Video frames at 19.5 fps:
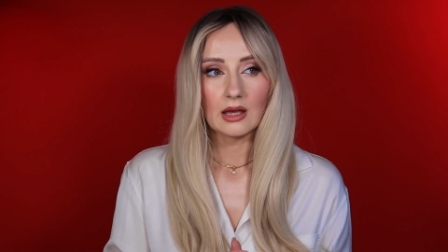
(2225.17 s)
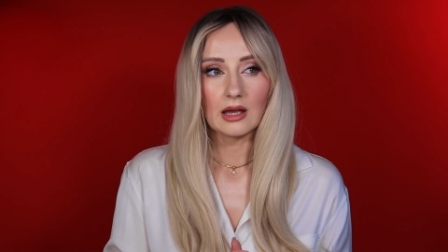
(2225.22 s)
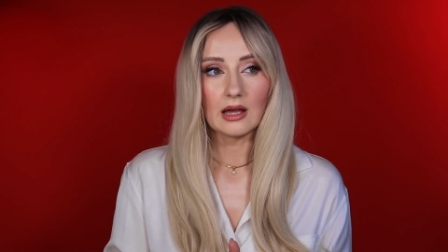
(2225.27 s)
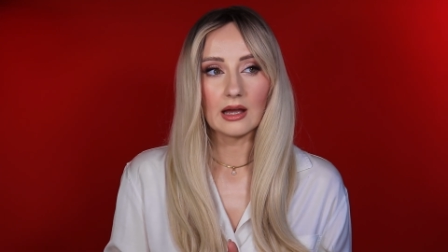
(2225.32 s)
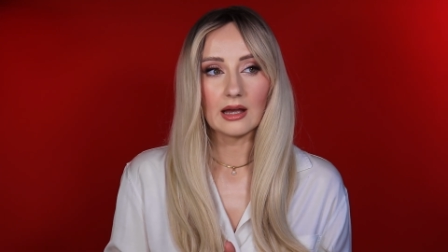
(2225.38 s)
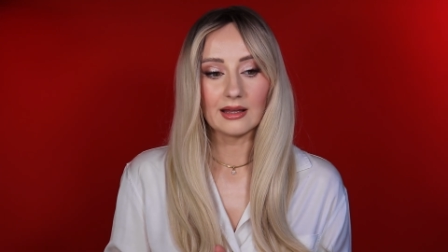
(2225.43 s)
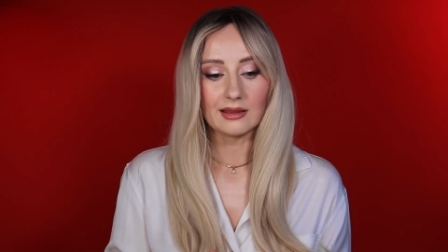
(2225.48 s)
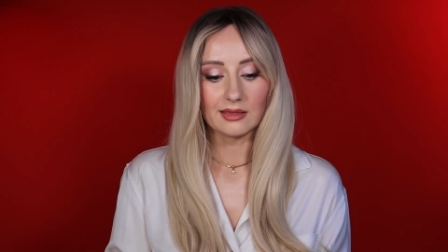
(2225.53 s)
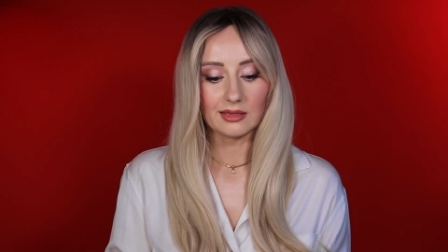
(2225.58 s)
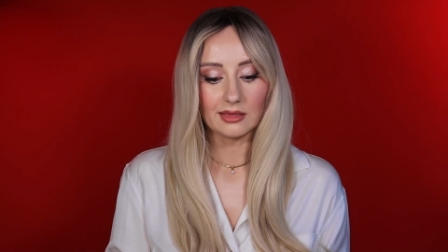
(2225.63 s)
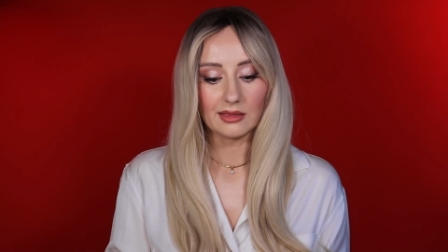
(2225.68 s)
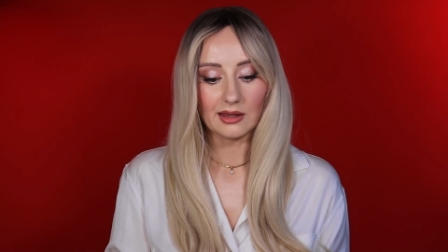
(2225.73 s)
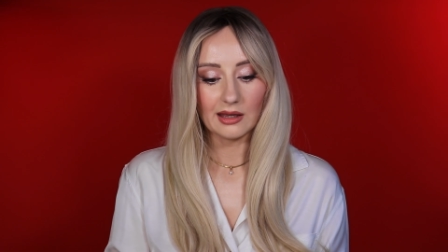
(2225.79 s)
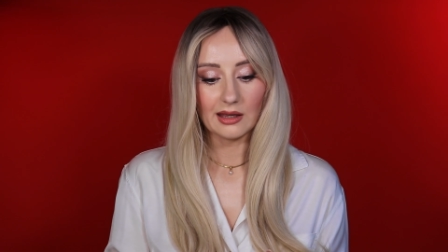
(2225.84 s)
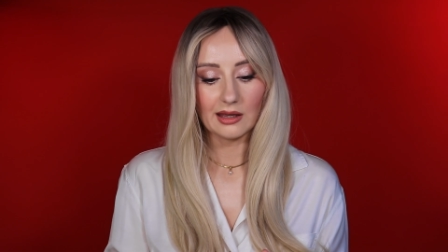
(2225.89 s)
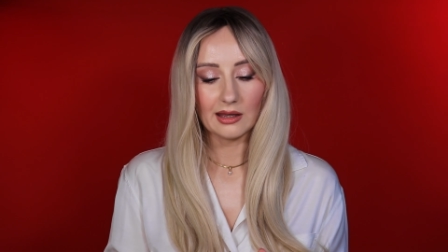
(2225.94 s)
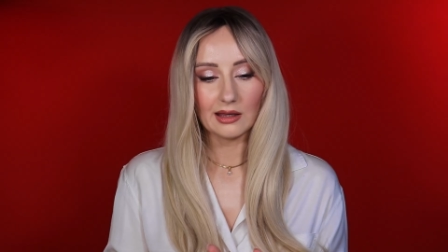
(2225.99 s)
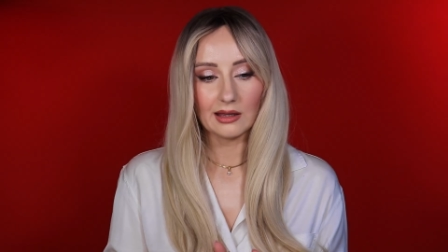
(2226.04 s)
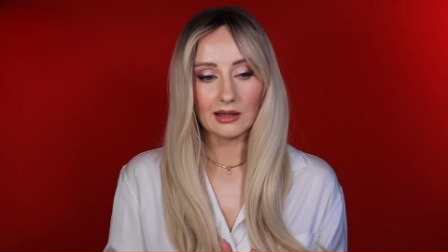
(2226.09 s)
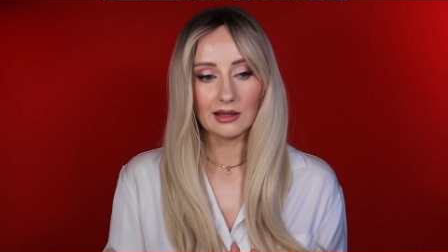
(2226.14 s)
And
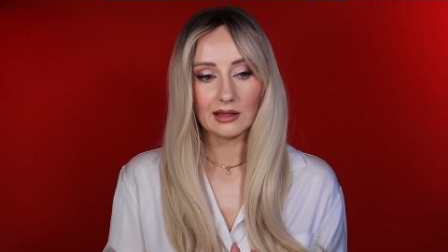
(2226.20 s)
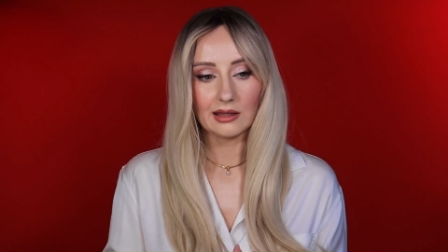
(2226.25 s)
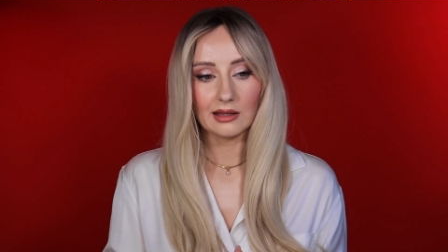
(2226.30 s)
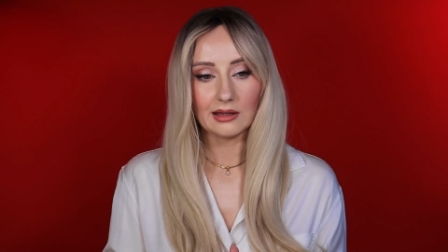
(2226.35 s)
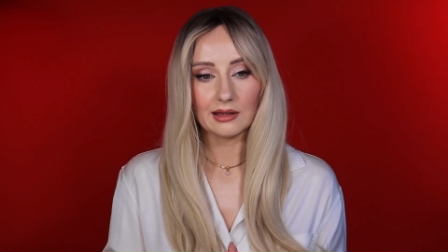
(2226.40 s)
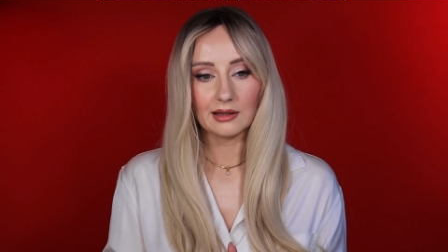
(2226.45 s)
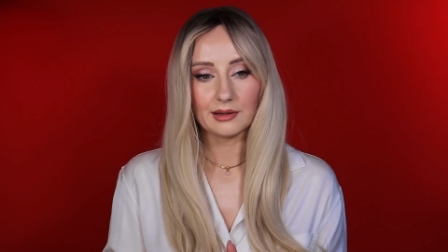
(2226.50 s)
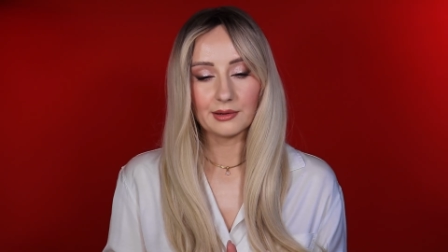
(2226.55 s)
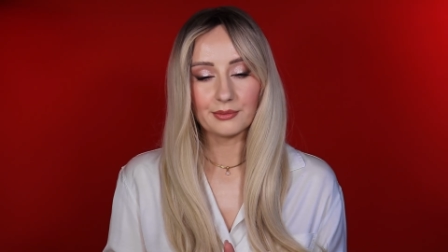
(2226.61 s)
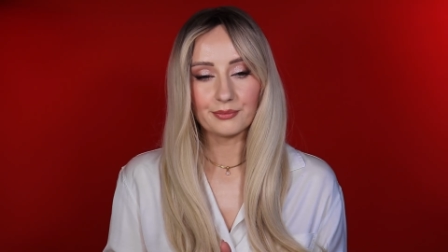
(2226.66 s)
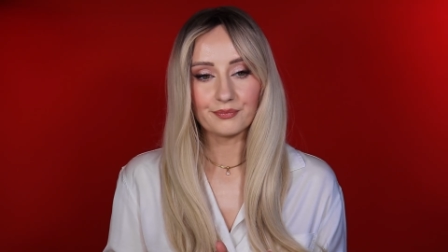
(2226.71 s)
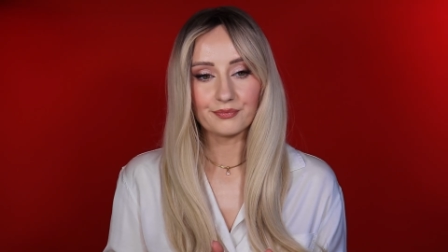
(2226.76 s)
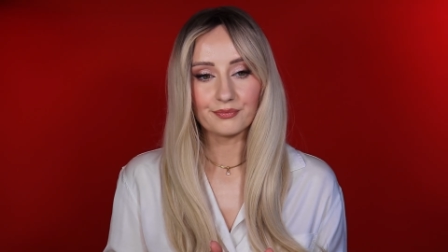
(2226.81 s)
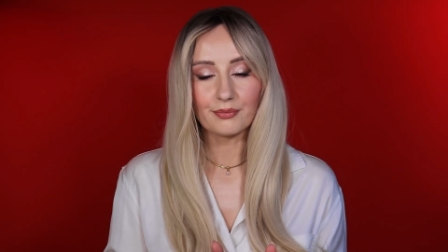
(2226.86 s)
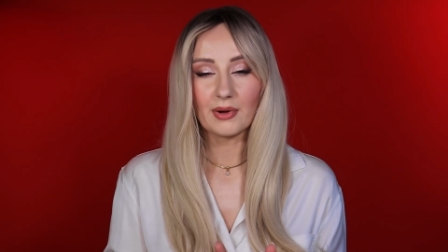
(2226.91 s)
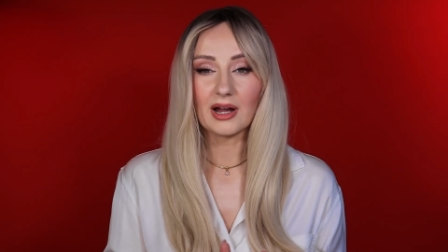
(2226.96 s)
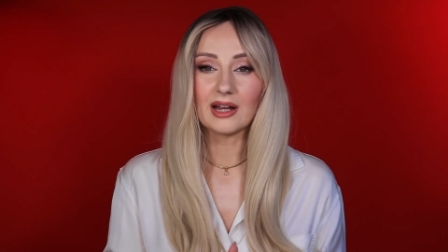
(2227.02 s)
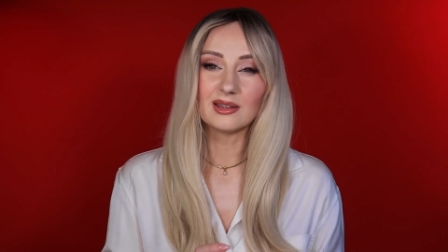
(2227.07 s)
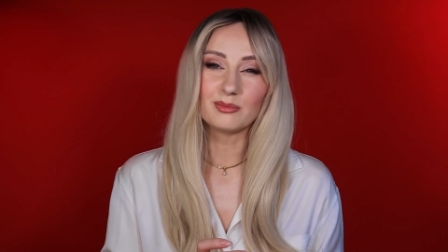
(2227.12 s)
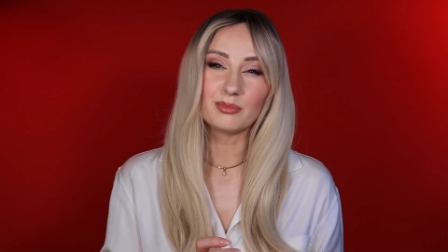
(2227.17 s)
they
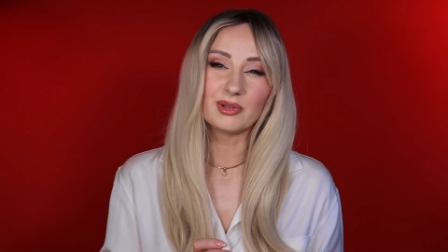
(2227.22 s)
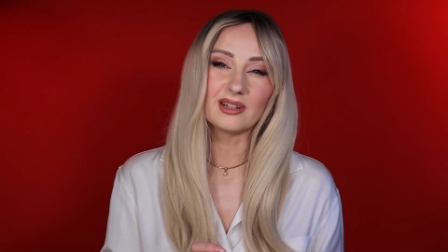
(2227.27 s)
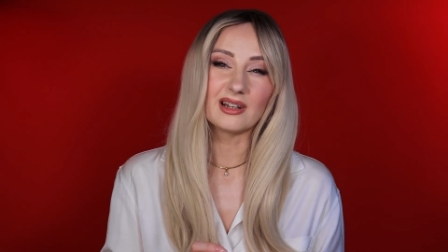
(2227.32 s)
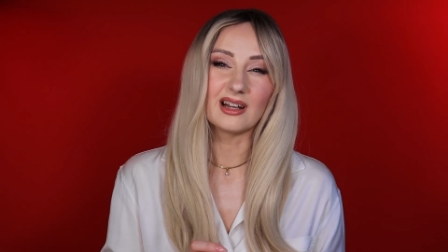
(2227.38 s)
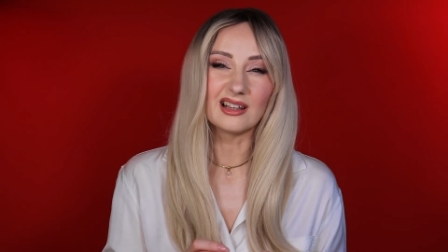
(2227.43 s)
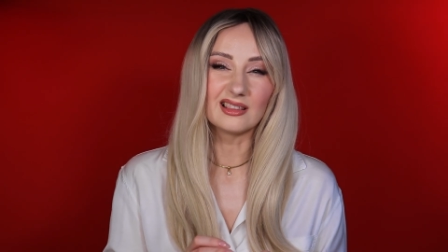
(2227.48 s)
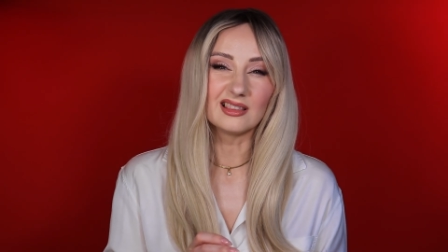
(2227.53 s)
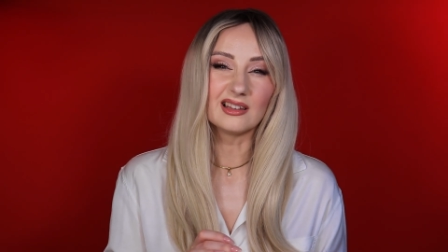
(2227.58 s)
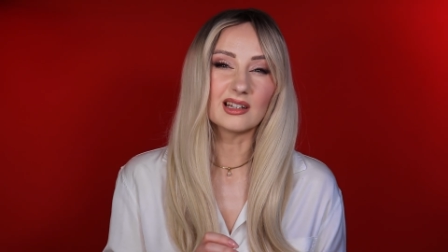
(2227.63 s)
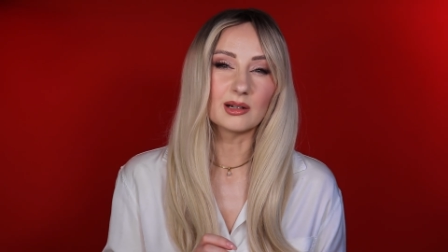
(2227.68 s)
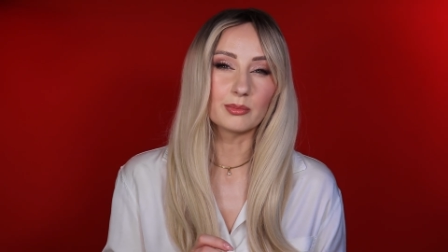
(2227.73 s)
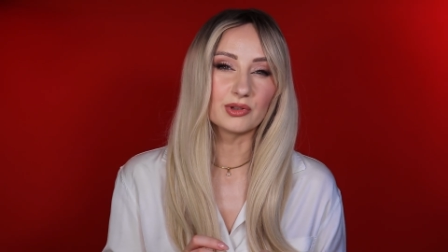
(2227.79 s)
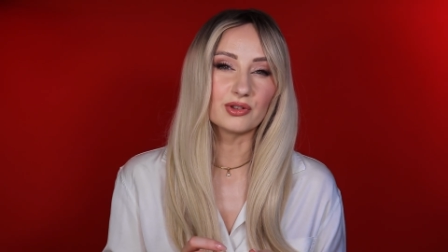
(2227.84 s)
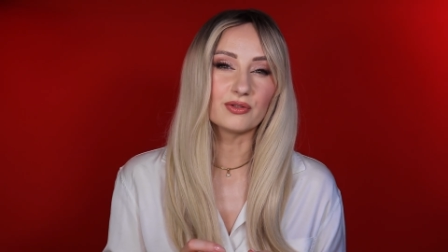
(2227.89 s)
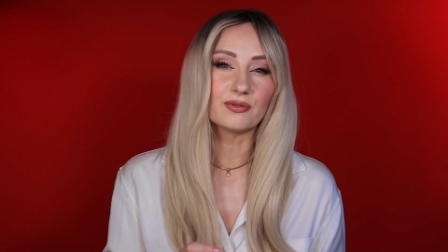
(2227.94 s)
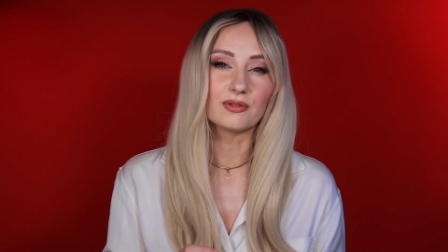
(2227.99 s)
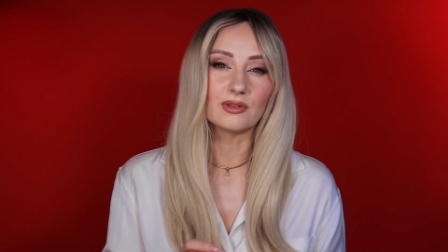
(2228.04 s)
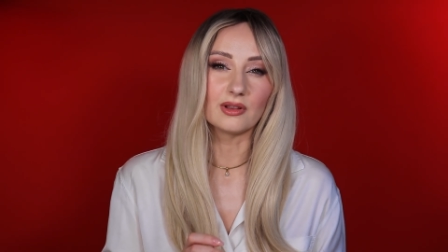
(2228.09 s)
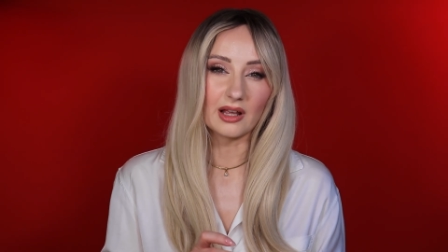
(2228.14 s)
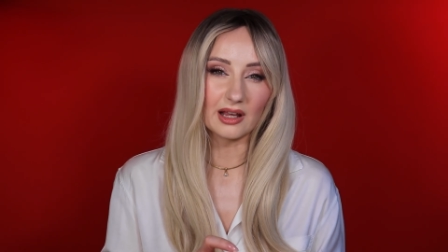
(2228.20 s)
might be a little bit
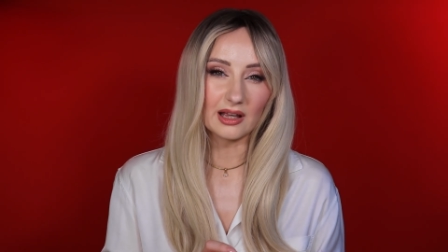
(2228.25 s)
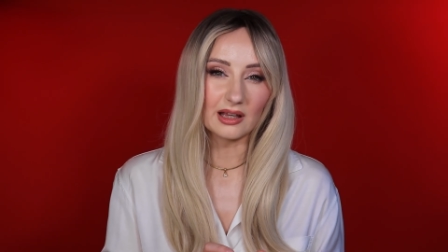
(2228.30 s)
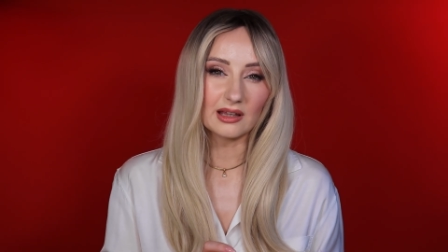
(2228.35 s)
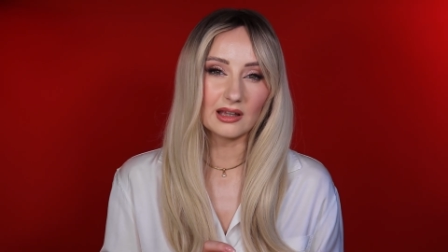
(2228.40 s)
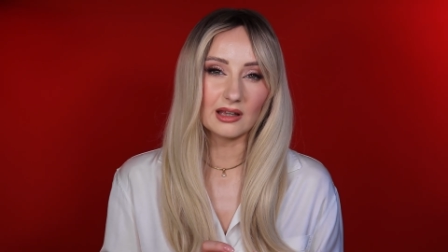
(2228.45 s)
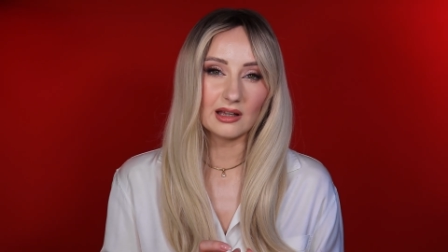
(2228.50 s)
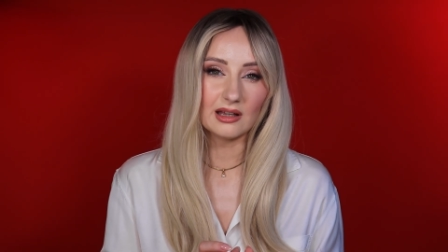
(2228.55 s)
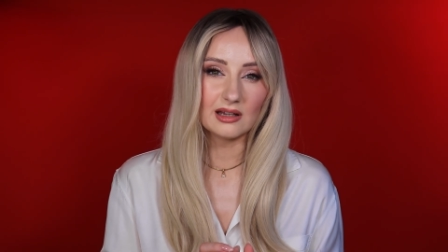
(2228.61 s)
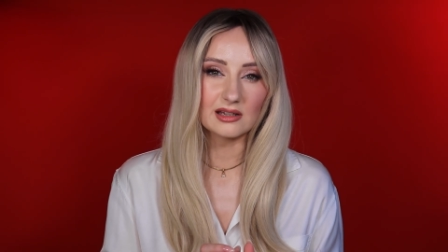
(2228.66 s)
flaky,